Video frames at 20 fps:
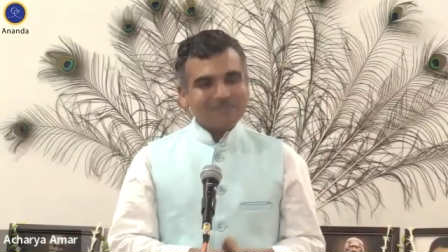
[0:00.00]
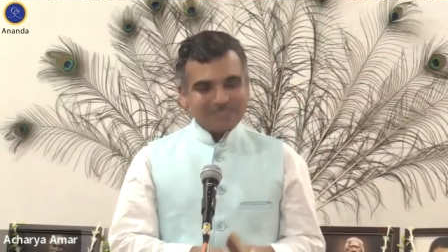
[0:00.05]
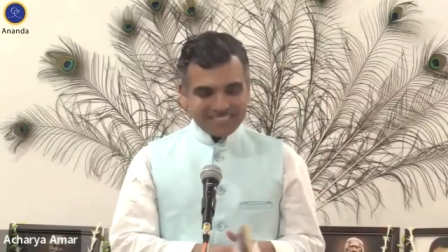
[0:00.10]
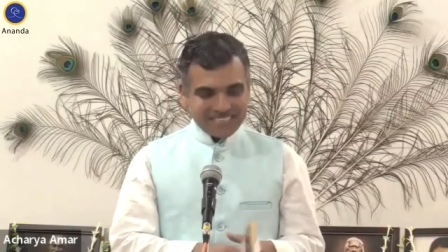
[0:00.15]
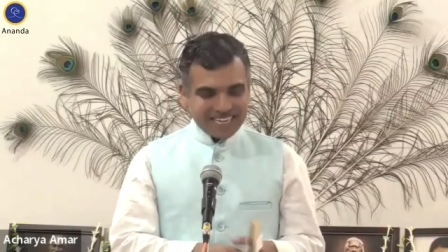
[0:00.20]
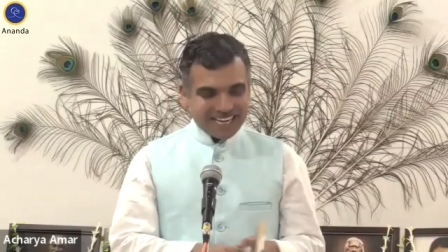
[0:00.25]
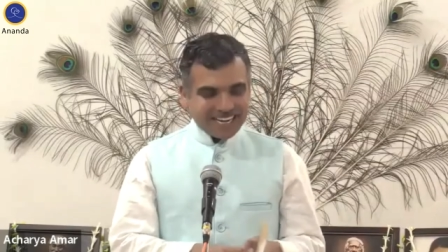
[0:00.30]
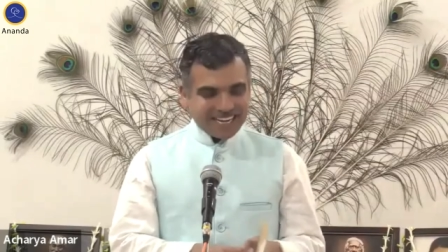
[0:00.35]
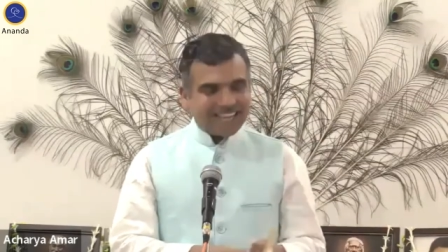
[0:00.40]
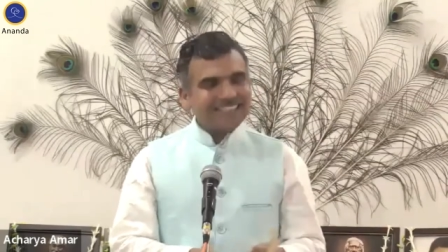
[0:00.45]
But
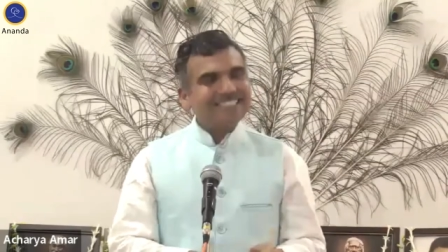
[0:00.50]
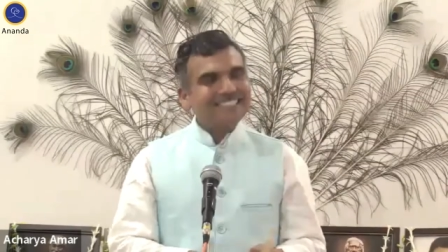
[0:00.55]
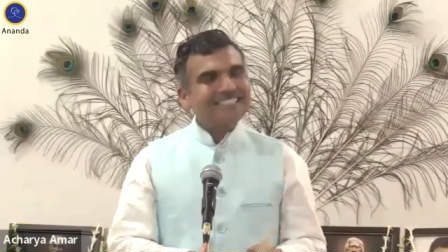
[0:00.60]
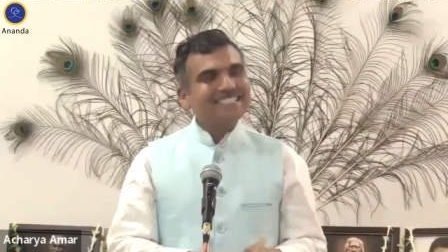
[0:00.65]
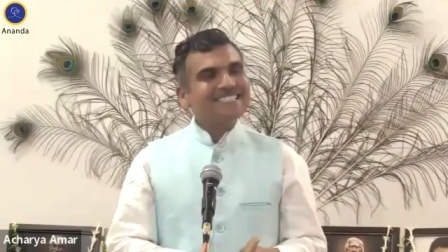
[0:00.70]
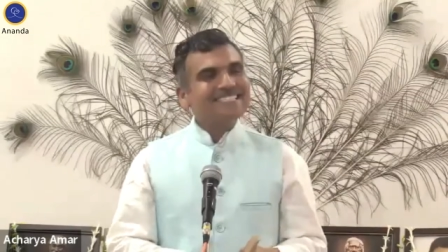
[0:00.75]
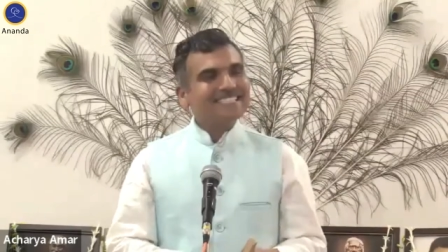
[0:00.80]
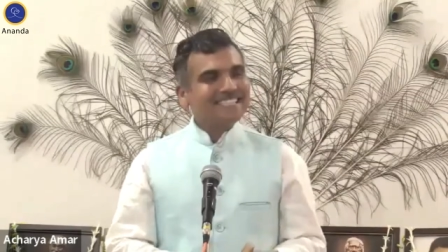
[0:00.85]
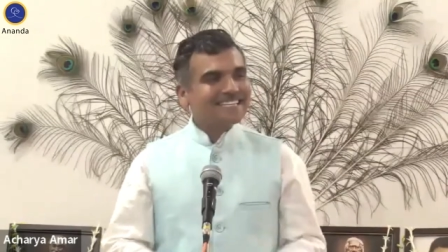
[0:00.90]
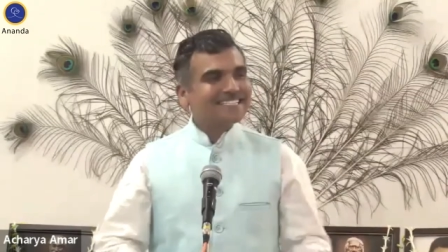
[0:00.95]
are
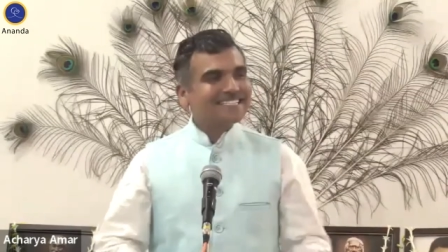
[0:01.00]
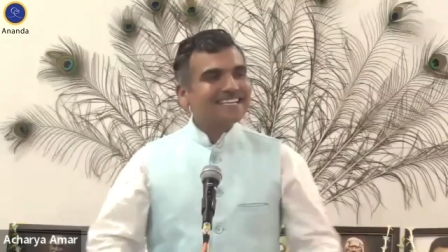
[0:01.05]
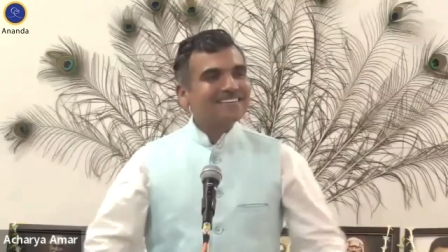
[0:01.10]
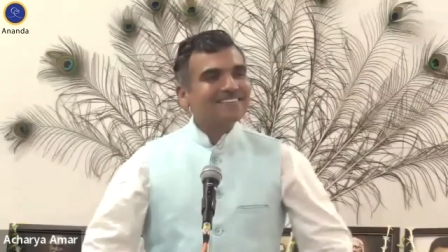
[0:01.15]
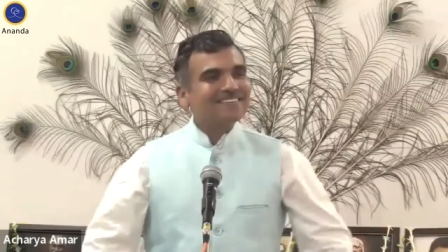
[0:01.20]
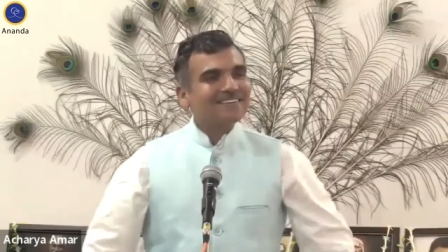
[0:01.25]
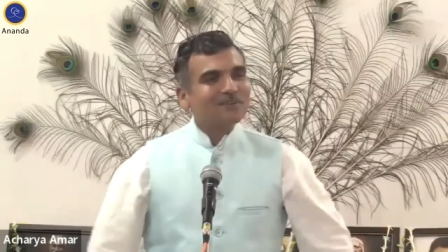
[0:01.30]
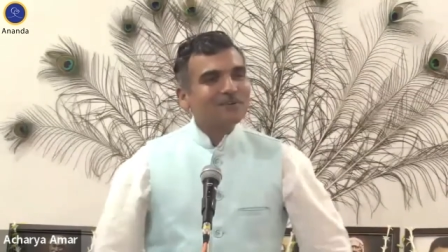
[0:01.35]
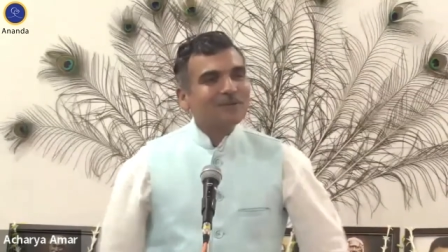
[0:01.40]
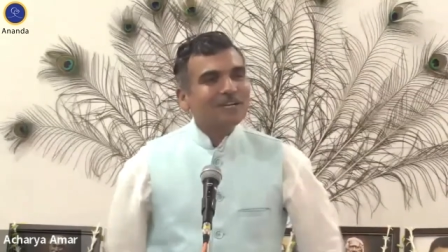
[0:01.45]
these tests
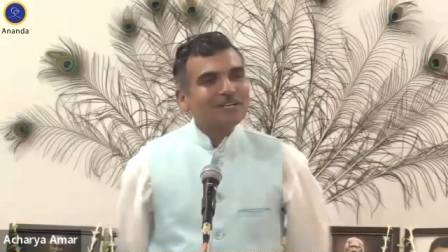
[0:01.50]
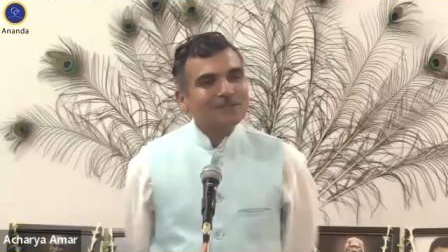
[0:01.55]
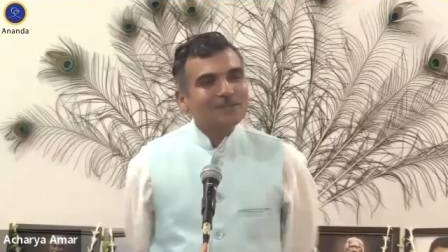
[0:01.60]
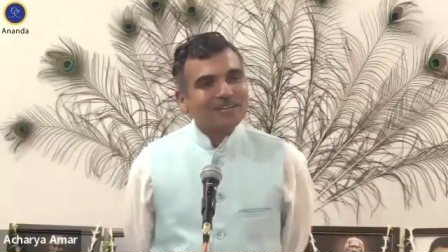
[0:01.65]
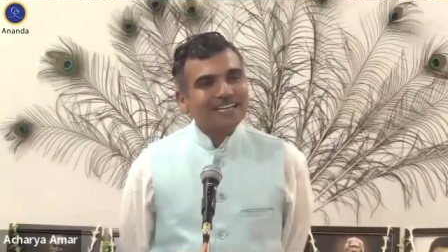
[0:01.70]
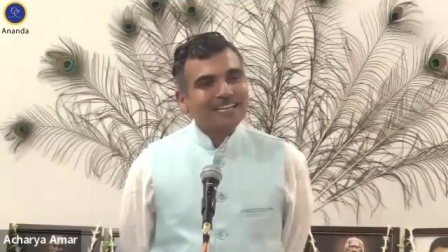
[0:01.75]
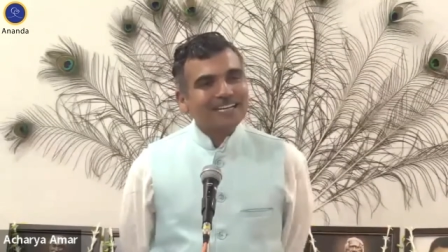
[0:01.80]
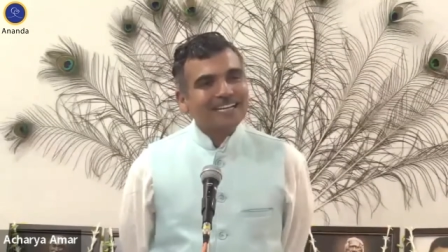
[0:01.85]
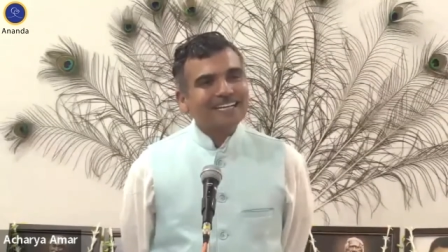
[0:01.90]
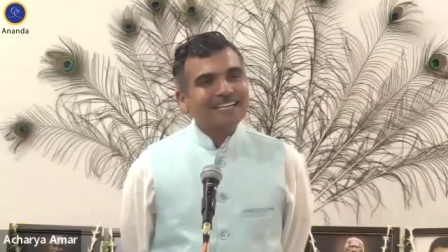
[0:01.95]
ever going
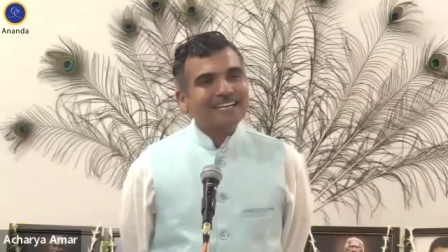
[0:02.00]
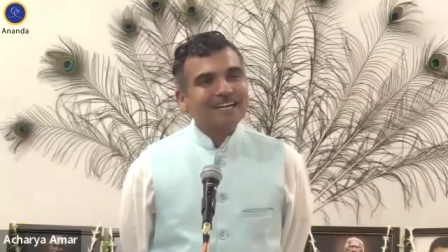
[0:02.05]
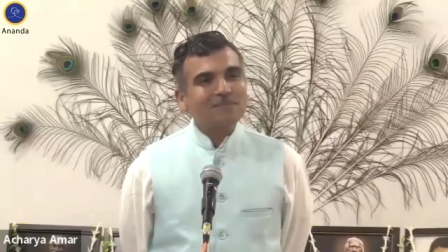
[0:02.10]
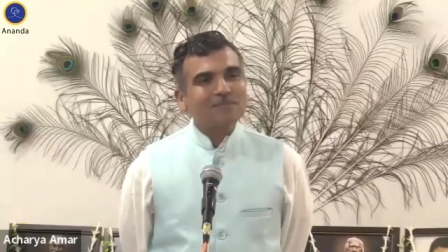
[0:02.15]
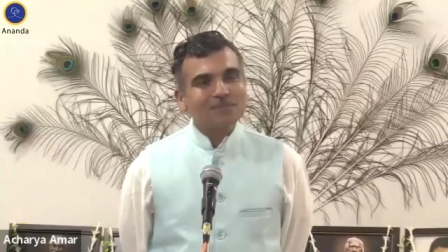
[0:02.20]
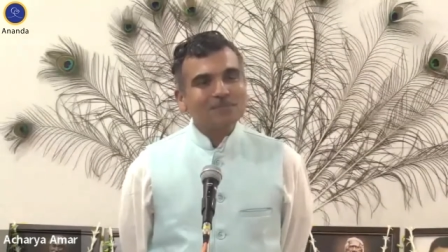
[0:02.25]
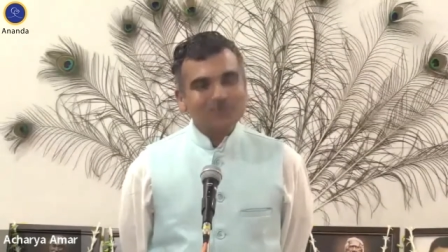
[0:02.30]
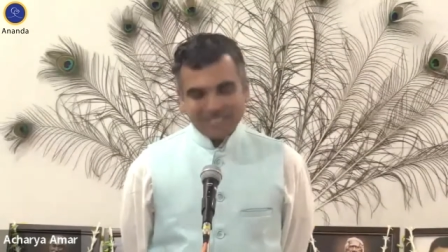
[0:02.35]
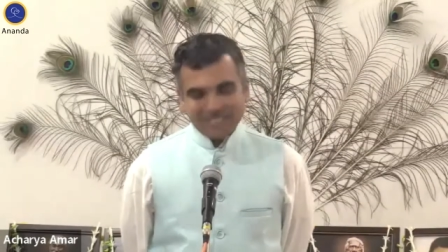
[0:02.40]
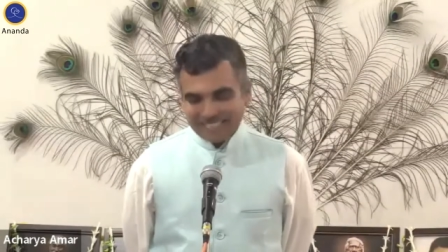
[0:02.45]
to
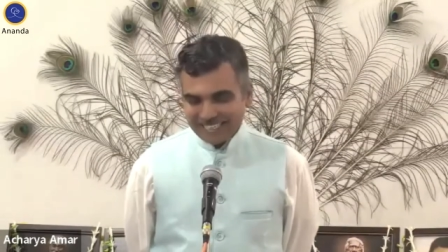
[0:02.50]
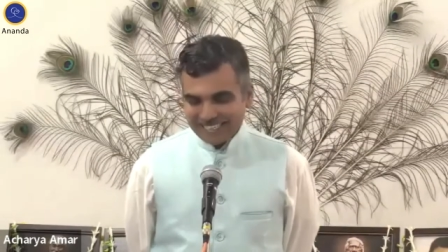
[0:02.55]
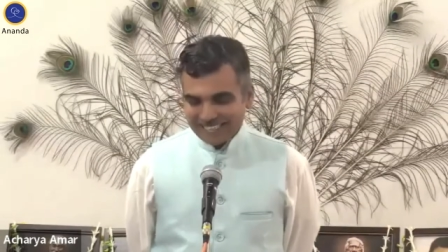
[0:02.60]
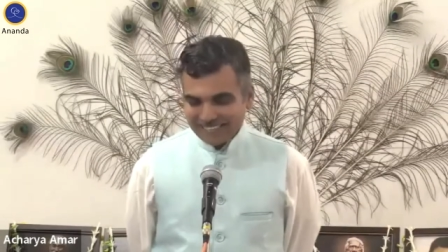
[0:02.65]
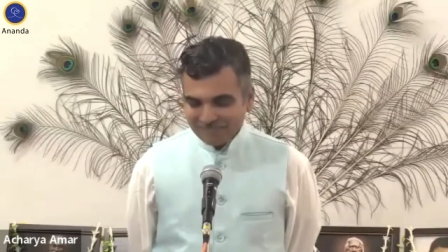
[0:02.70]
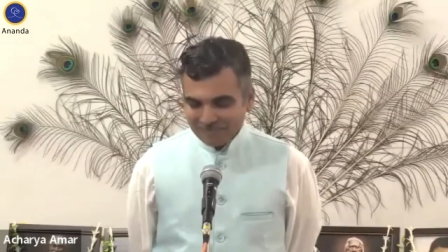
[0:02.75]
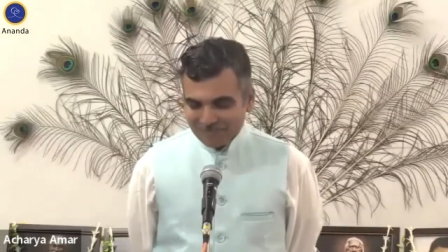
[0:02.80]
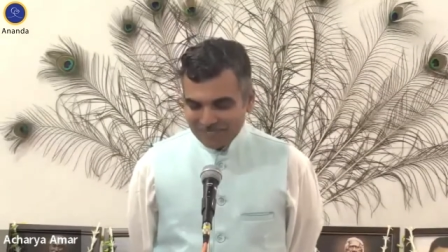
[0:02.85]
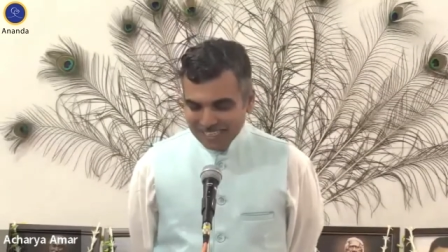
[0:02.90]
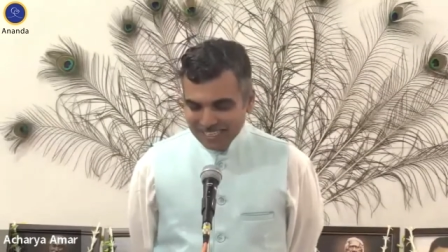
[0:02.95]
come to an
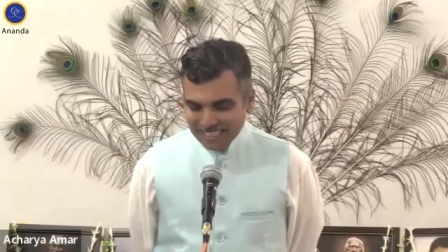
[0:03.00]
end?